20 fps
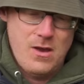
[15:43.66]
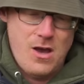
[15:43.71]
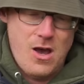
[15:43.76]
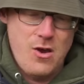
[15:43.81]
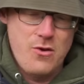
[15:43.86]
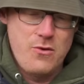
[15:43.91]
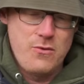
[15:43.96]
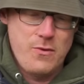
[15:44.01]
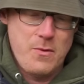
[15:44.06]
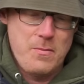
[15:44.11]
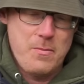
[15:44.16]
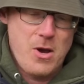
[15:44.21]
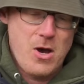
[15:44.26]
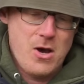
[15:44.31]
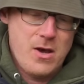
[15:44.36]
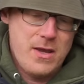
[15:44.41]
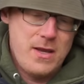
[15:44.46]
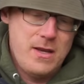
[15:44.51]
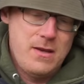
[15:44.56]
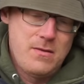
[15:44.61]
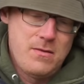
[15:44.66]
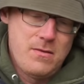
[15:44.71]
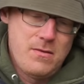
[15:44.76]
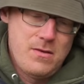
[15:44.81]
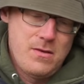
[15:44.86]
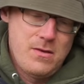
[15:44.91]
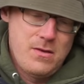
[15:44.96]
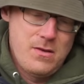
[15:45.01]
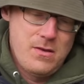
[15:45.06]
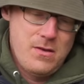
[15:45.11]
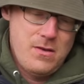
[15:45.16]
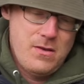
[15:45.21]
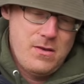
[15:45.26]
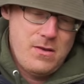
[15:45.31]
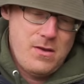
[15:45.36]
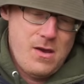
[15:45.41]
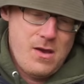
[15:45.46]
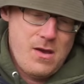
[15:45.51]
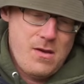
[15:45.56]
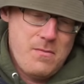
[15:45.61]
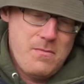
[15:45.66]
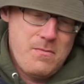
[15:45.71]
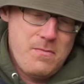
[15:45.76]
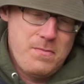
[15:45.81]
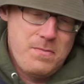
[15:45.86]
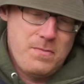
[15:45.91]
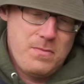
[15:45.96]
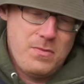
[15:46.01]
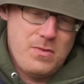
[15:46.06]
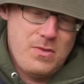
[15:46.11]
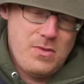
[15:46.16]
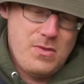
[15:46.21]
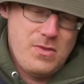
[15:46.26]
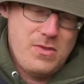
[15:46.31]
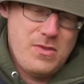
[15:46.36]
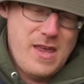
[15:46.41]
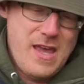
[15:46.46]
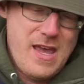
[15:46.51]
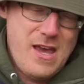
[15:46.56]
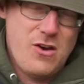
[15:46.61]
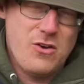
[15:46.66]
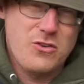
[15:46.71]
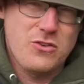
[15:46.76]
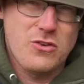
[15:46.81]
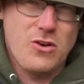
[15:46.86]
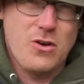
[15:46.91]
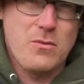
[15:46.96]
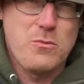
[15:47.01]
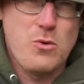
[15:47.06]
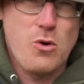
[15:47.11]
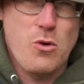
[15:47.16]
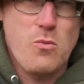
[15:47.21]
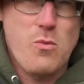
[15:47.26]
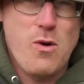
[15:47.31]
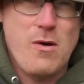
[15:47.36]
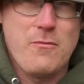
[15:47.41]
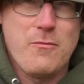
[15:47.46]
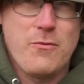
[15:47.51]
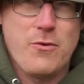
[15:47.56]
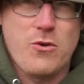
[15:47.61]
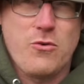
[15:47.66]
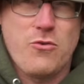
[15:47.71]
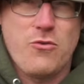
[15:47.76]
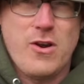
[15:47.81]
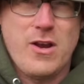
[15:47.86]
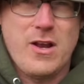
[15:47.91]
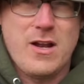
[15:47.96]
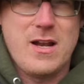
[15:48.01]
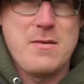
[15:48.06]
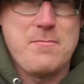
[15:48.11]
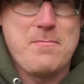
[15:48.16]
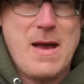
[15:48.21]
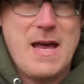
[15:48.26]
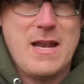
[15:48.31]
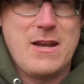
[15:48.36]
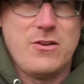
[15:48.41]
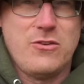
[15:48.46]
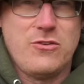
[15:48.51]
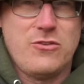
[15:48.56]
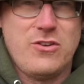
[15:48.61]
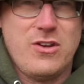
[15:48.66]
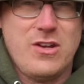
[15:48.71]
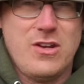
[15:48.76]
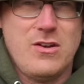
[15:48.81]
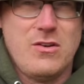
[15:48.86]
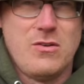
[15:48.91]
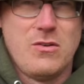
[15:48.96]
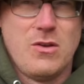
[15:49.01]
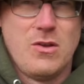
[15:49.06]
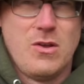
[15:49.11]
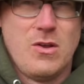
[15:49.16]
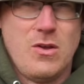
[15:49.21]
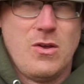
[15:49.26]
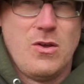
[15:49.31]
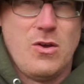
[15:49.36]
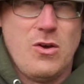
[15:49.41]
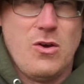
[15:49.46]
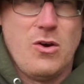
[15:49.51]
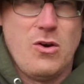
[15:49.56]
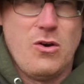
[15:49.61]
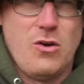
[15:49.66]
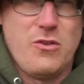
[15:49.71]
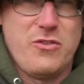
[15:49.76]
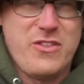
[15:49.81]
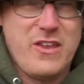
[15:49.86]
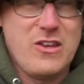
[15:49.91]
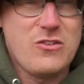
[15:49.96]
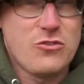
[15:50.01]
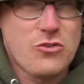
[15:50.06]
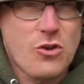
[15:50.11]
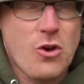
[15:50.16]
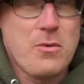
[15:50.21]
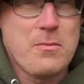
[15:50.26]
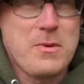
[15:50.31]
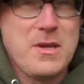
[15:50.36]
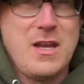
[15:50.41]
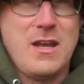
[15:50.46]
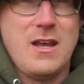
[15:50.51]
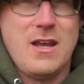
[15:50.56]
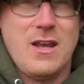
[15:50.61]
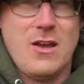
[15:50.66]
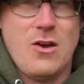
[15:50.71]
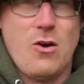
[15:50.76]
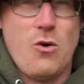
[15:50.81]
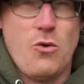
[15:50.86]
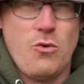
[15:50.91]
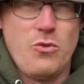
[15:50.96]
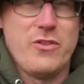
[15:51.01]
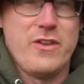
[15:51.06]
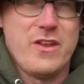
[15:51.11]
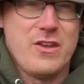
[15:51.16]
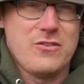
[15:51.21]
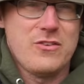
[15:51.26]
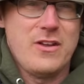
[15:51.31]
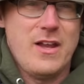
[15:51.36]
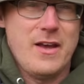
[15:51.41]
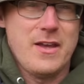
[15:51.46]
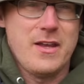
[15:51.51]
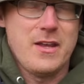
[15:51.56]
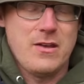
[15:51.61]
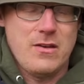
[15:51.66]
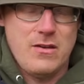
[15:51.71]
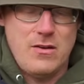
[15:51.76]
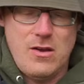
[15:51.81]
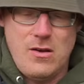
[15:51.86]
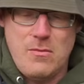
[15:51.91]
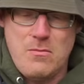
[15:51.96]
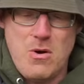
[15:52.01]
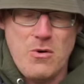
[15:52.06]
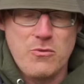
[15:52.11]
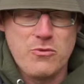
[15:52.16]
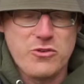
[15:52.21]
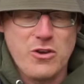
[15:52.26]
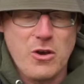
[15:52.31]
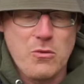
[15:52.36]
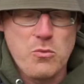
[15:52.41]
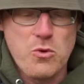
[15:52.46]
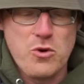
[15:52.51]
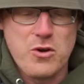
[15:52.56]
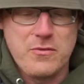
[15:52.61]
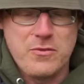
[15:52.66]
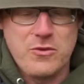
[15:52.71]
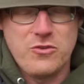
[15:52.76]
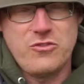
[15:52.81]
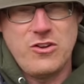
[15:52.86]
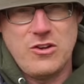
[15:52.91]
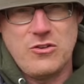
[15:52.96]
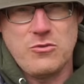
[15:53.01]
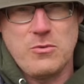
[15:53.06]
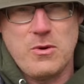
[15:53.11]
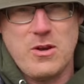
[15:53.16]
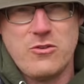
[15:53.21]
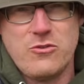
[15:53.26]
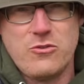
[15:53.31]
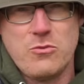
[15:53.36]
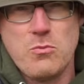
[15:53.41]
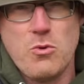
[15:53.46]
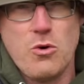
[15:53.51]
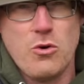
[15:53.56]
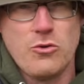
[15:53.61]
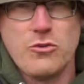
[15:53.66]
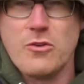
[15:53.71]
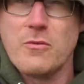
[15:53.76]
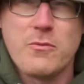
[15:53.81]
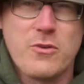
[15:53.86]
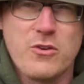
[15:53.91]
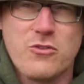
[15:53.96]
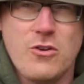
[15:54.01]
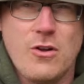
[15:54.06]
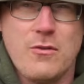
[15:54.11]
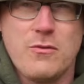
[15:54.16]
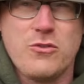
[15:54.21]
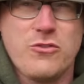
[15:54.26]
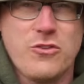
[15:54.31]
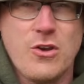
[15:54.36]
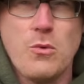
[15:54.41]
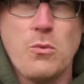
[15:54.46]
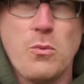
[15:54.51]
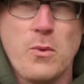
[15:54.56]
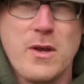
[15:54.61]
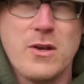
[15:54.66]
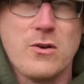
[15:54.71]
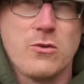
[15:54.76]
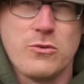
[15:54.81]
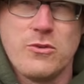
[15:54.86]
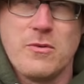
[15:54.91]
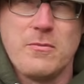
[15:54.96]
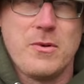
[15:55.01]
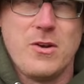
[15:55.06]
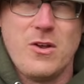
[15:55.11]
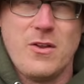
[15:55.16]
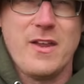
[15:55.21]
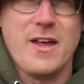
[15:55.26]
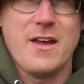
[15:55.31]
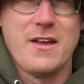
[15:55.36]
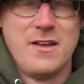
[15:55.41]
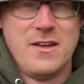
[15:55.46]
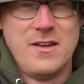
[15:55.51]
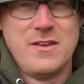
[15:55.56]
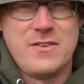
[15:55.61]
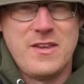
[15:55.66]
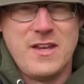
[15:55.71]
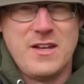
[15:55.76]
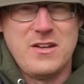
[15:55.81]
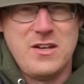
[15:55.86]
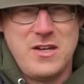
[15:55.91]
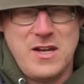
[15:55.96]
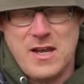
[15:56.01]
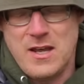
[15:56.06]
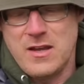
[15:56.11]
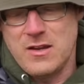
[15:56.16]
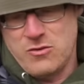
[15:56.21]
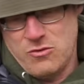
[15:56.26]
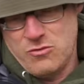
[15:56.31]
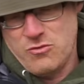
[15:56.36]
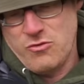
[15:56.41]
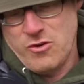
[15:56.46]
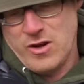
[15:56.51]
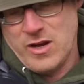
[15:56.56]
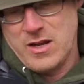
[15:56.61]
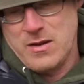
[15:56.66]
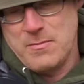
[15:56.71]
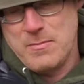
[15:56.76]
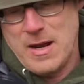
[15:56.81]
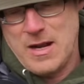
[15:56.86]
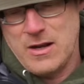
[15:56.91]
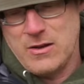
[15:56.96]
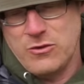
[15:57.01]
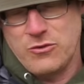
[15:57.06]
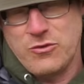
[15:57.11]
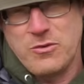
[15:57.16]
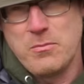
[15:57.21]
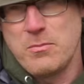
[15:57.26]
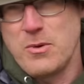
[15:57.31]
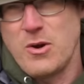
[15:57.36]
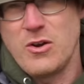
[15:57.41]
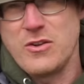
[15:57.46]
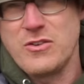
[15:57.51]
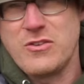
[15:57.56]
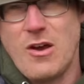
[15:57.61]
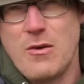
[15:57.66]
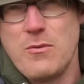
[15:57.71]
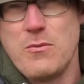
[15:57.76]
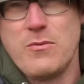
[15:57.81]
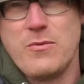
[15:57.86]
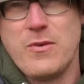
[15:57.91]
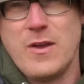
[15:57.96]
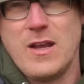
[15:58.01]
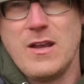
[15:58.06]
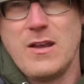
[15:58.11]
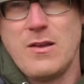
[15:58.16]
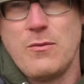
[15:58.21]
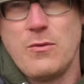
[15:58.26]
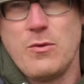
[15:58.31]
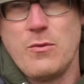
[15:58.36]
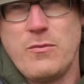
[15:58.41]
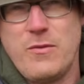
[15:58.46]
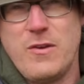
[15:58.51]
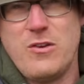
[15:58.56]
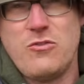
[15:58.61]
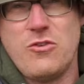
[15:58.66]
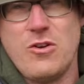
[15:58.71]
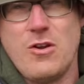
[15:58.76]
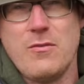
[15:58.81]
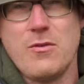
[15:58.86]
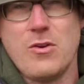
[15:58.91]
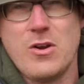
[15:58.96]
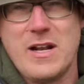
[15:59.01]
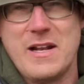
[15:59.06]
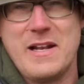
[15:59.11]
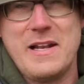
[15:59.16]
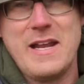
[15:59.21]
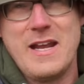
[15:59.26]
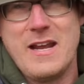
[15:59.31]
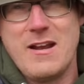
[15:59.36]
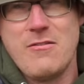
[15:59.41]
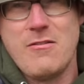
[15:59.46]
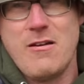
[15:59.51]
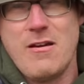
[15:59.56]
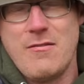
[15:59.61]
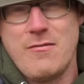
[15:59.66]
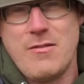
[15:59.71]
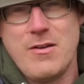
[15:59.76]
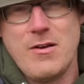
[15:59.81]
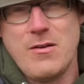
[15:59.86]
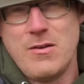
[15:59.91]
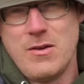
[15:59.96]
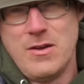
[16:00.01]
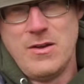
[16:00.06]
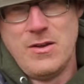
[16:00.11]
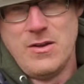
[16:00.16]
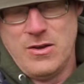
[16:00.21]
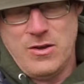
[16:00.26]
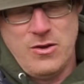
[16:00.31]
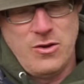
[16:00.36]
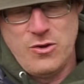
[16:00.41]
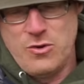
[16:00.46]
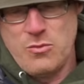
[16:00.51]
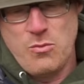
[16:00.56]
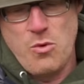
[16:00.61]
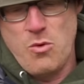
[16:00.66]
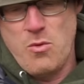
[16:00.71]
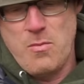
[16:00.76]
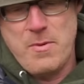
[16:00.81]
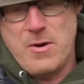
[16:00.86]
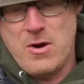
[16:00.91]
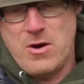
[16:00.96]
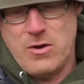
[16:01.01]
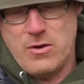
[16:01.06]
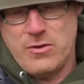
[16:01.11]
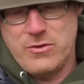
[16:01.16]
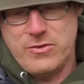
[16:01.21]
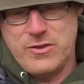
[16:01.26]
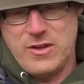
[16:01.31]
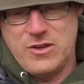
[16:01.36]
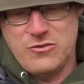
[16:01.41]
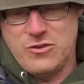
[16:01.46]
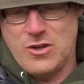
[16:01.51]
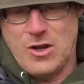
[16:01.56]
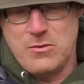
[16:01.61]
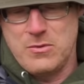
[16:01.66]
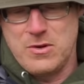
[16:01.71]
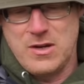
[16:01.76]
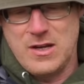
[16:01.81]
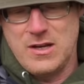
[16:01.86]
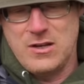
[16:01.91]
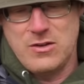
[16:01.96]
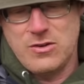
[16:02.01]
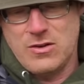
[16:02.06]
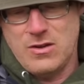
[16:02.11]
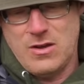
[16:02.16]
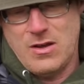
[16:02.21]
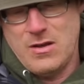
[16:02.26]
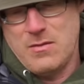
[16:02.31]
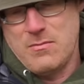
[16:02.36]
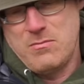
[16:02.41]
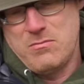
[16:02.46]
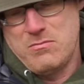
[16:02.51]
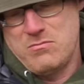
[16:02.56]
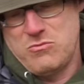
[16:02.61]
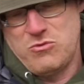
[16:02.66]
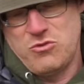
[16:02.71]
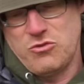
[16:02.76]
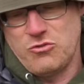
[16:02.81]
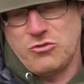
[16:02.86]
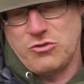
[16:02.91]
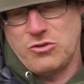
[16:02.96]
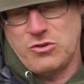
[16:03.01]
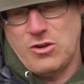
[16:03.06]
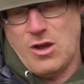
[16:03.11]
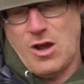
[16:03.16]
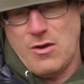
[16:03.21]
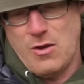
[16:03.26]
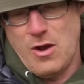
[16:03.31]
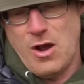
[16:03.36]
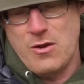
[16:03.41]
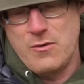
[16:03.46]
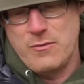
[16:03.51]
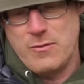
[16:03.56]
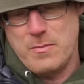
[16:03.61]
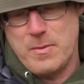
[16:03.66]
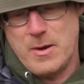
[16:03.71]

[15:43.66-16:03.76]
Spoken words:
over putty there. I'm not one for critically balancing this time of year on this lake. Obviously I would if the situation was I'm fishing over silkweed or something like that, then yeah, critically balance them, but I don't think if you're fishing over a clear area, at the water park. There's no need, just over